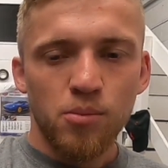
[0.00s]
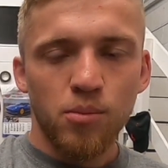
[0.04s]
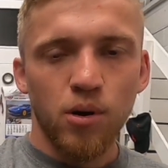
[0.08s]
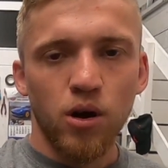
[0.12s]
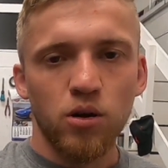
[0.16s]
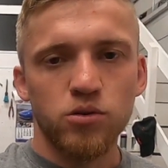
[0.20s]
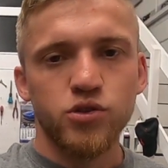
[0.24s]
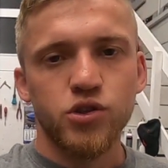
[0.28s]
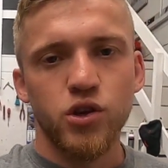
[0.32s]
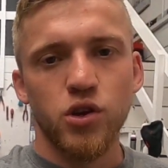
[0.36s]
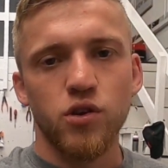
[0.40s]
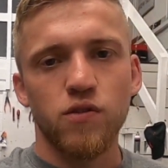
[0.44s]

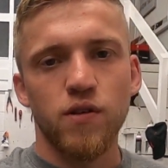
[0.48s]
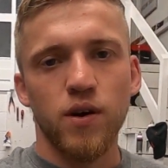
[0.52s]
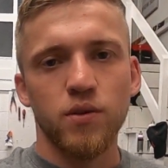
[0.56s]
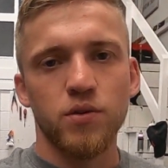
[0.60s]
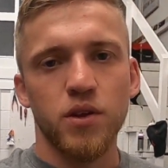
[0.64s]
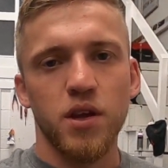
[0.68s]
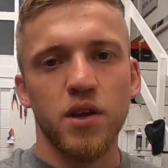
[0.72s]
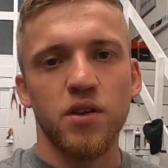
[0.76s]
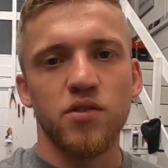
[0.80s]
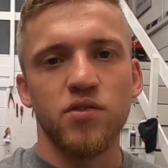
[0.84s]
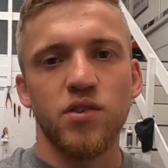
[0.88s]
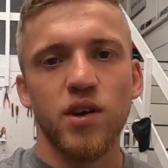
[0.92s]
But I'll show you
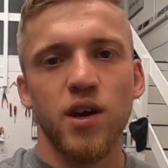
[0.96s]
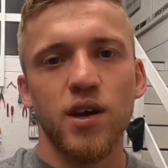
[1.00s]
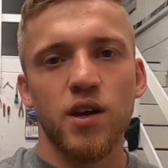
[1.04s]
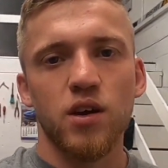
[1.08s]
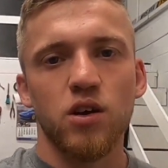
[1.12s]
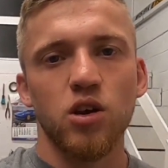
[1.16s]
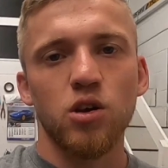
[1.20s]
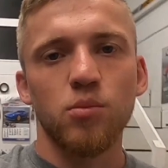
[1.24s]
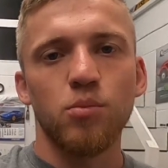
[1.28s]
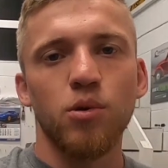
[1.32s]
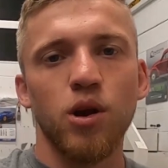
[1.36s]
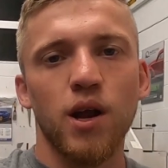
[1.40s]
around it in a sec.
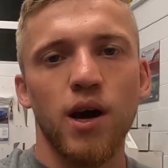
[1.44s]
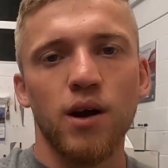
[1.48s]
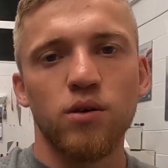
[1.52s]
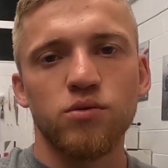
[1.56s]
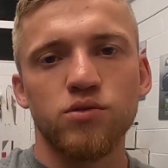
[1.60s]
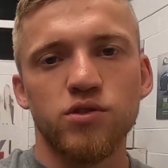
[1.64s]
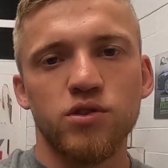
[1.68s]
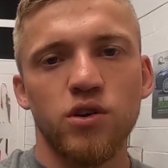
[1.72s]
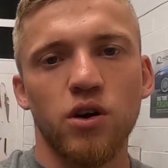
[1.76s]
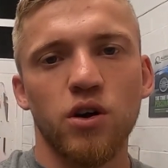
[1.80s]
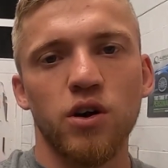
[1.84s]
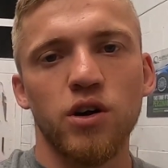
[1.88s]
I'm going to pull it
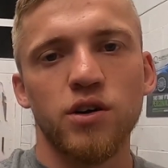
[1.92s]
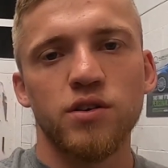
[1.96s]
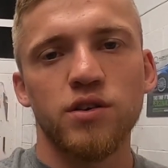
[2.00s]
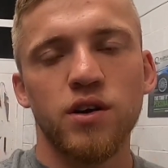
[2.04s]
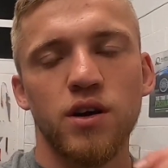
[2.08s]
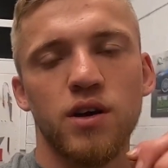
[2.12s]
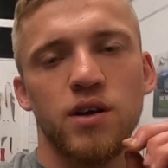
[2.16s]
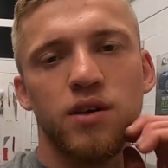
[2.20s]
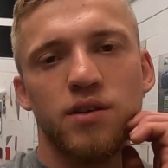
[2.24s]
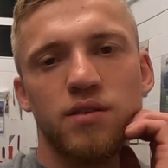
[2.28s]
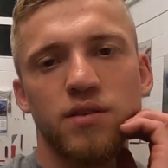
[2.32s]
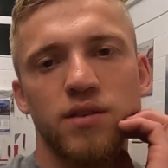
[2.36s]

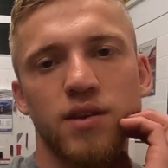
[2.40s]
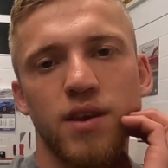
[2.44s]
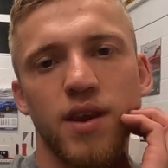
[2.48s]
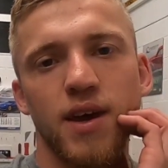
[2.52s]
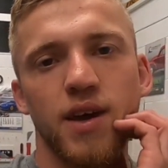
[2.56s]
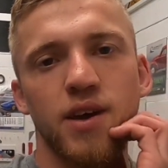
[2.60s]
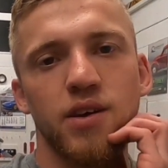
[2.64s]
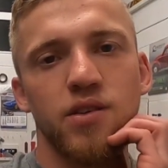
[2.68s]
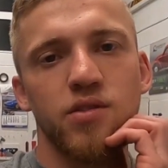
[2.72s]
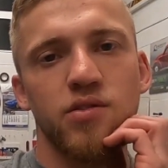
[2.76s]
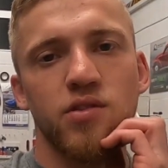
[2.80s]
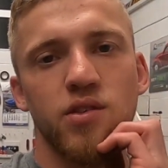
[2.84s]
outside.
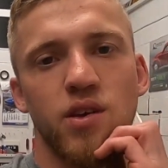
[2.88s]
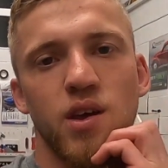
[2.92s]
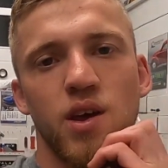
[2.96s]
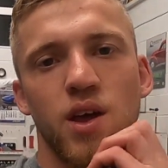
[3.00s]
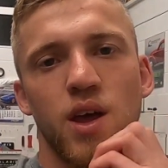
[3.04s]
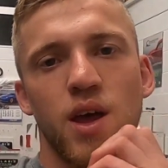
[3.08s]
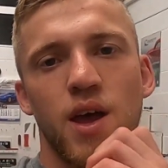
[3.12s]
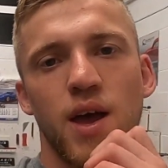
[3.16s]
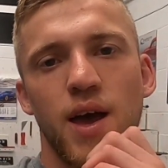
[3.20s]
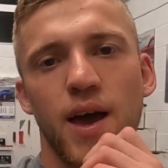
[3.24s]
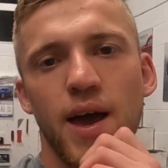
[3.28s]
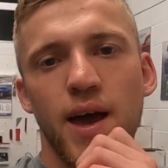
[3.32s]
Today's
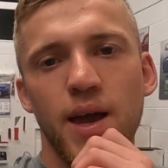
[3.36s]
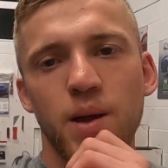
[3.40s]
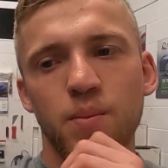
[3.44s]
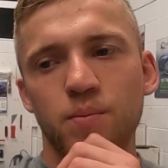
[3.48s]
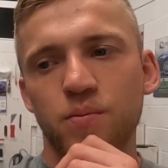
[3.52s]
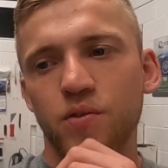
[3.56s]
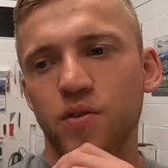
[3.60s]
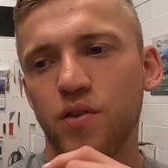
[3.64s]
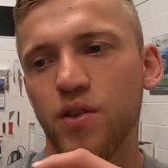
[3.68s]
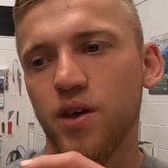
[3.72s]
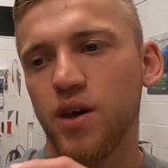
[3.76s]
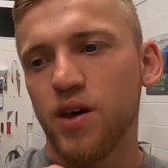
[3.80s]

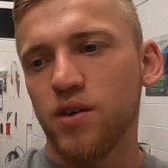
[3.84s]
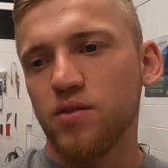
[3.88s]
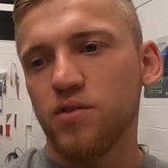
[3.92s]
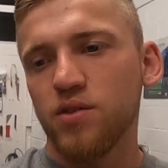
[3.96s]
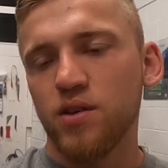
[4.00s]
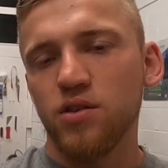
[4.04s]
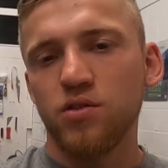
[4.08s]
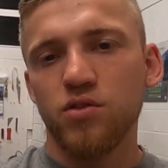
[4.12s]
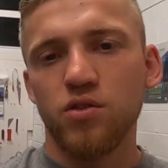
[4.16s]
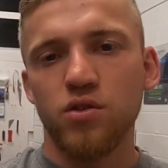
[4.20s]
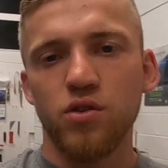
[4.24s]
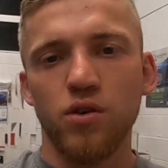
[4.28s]
aim for
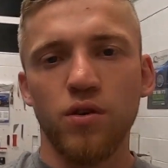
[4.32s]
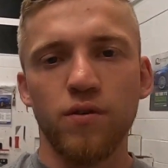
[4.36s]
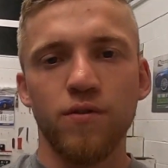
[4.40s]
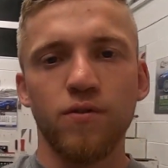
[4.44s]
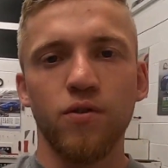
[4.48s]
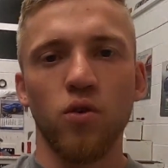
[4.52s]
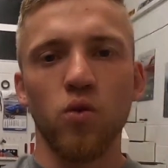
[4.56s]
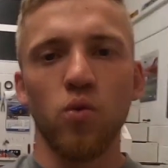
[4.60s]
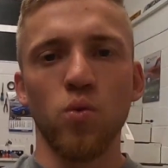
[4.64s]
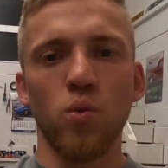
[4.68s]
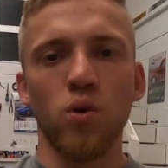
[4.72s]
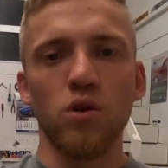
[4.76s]
this is to do a
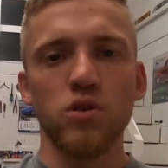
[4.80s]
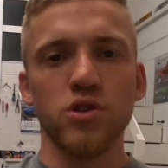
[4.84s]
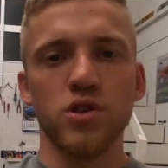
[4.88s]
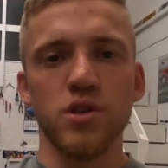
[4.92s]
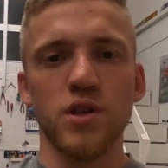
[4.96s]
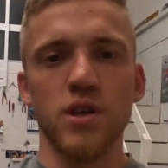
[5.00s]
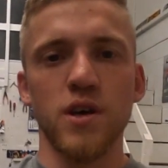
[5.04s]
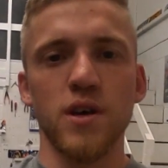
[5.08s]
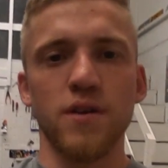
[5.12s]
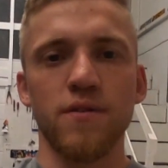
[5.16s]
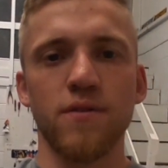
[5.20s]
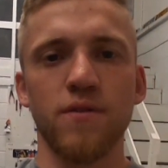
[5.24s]
full
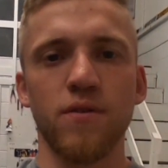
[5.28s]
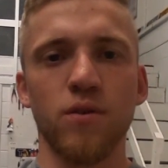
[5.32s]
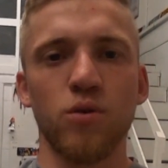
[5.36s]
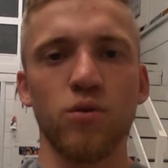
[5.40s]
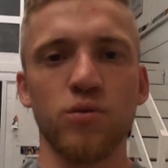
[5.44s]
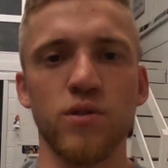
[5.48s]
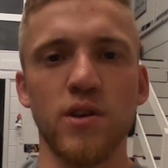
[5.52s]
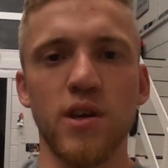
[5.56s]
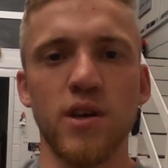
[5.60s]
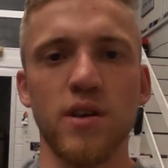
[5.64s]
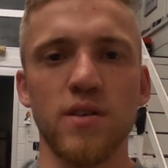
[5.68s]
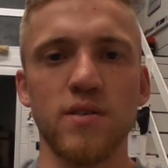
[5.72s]
wash on it,
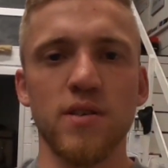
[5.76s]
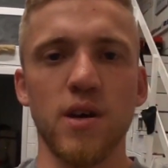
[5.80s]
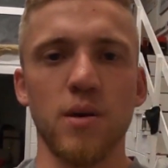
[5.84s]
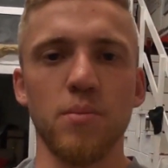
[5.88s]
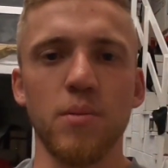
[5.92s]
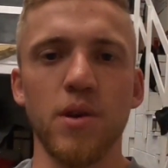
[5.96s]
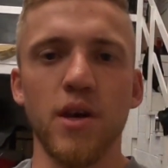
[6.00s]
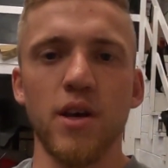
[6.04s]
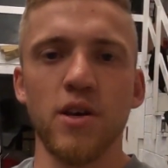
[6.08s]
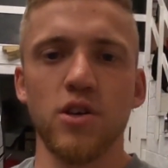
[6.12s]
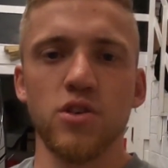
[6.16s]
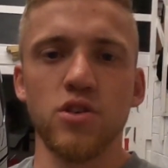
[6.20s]
full
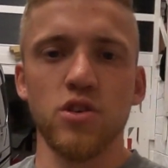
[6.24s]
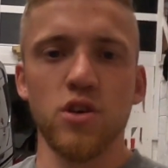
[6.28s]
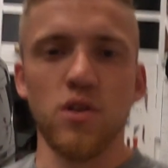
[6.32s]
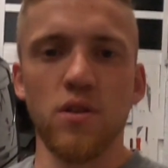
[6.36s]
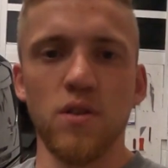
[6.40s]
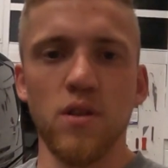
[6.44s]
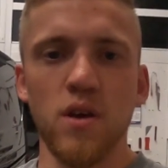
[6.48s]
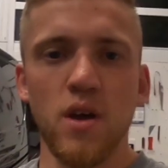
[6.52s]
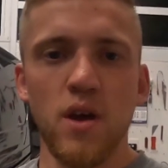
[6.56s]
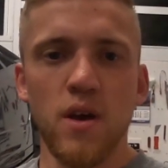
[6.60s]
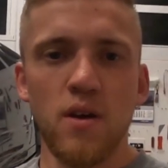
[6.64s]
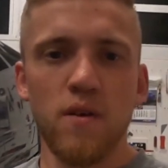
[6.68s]

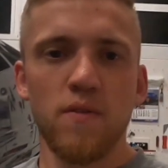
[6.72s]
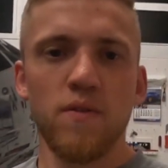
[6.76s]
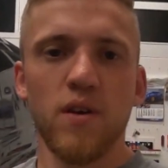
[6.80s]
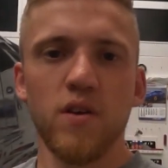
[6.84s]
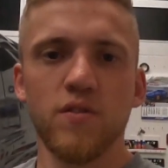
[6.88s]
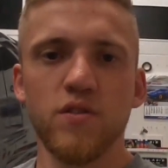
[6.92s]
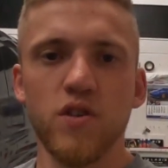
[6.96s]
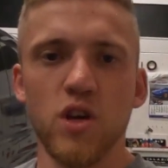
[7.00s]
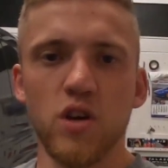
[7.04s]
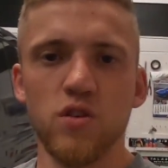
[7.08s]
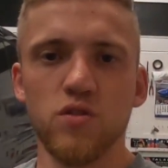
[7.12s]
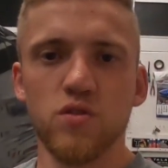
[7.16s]
decontamination.
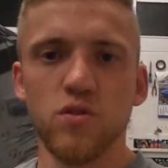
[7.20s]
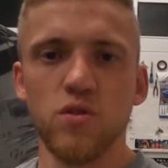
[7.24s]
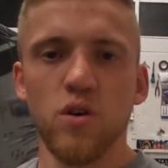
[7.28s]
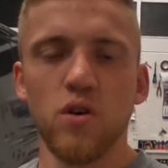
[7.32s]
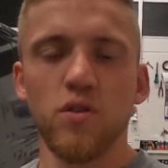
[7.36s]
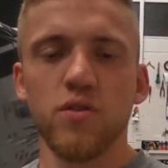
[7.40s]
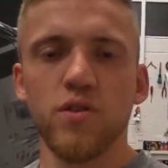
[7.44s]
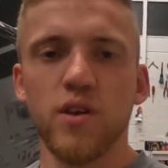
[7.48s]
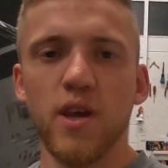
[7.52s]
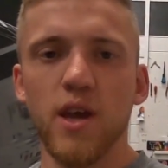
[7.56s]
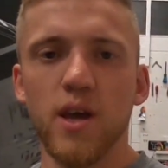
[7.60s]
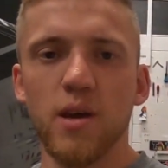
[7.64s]
They've chosen
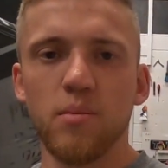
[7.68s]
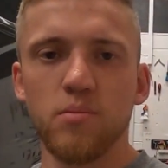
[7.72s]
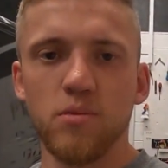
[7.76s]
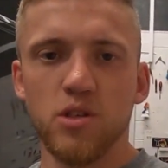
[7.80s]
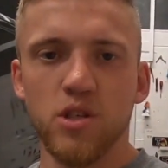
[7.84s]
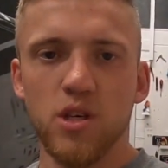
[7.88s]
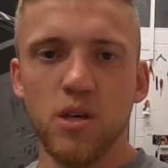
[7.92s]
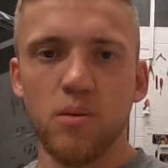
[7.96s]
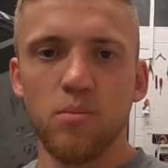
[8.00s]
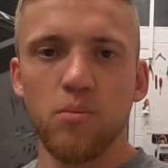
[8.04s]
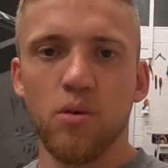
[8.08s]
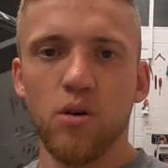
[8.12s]
not to get it
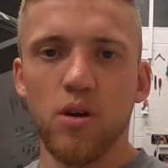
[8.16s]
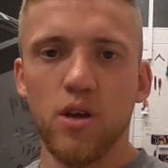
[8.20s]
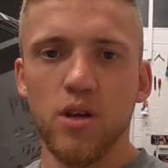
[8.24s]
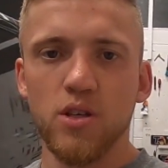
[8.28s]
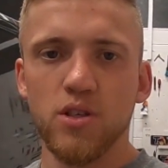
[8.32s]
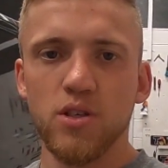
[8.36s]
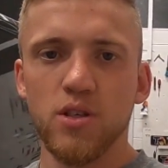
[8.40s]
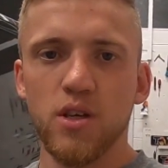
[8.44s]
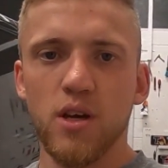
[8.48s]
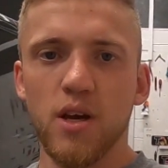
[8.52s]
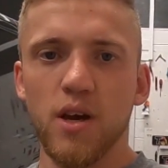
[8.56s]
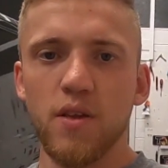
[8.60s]
machine
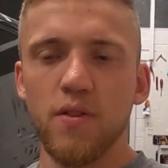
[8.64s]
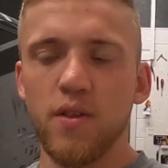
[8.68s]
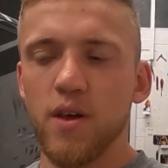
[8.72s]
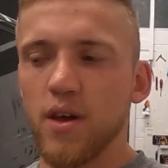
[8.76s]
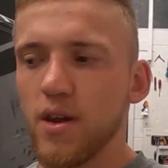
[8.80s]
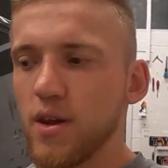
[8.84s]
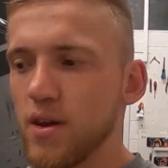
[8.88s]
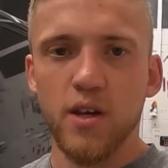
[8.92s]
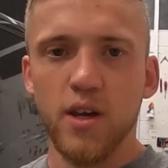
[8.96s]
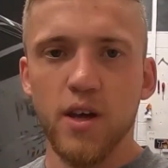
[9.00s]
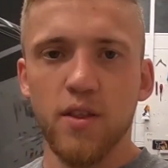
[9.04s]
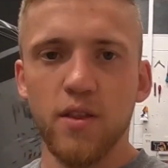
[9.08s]
polished, and
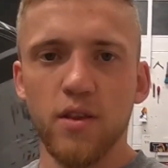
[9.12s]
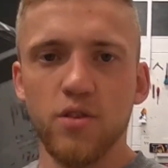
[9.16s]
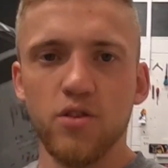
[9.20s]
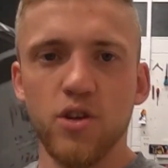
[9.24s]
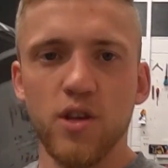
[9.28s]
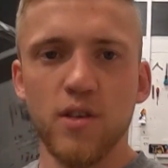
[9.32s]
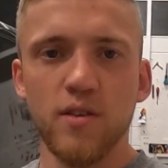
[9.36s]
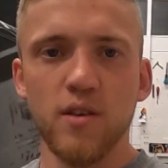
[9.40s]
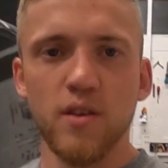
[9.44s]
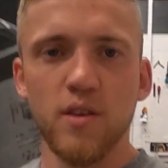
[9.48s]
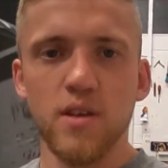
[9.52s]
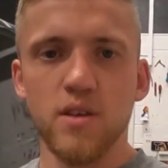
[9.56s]
they're going to get the
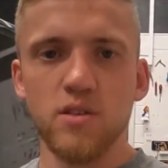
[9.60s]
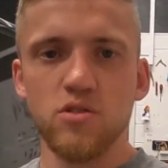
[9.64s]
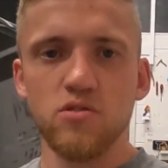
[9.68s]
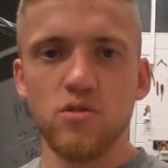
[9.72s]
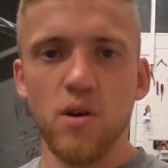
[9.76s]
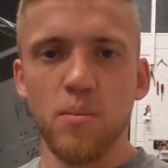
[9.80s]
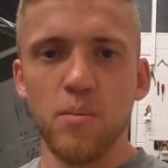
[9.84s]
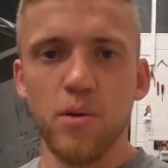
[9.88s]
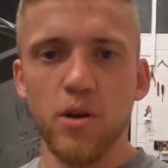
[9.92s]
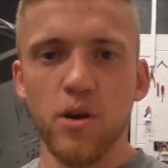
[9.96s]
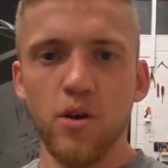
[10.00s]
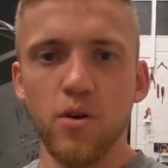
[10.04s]
G-Technique
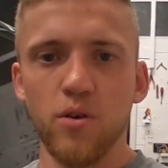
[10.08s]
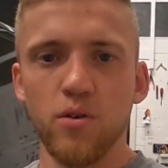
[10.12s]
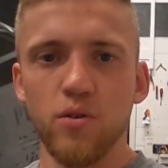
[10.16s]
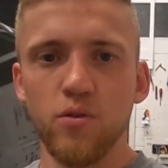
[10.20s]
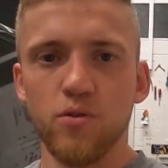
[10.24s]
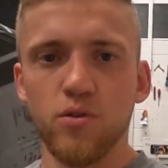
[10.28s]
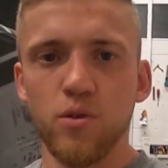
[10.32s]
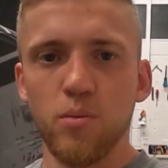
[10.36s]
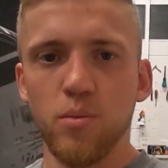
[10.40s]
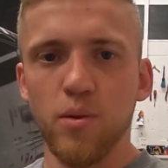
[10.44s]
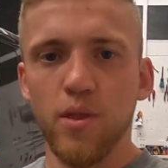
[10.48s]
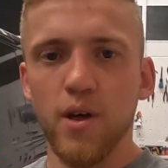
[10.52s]
ceramic
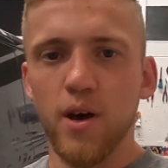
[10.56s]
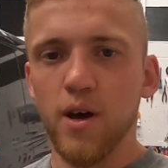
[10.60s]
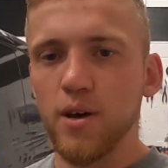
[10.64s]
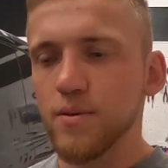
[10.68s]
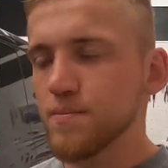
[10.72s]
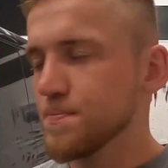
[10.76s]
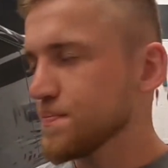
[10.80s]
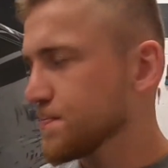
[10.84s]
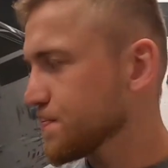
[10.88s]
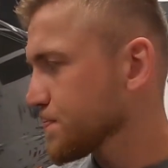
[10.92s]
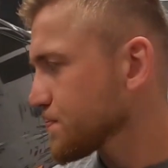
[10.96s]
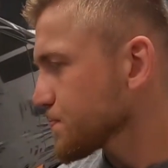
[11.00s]
coating on top of
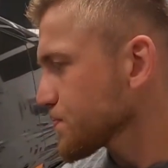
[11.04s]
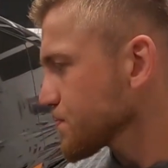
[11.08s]
that.